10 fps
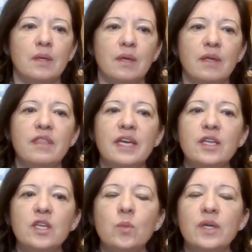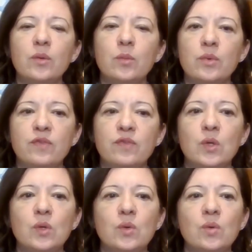Then you want to
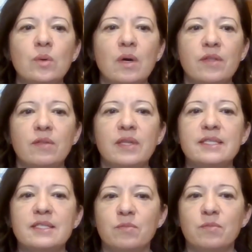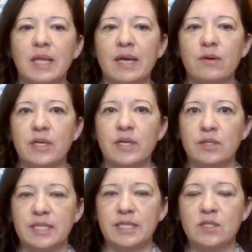review the list of bladder
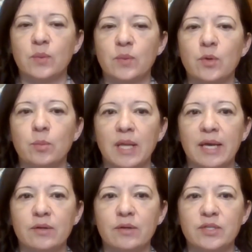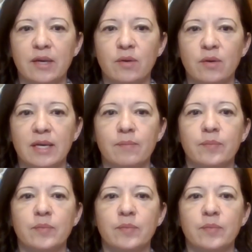irritants with your bladder diary.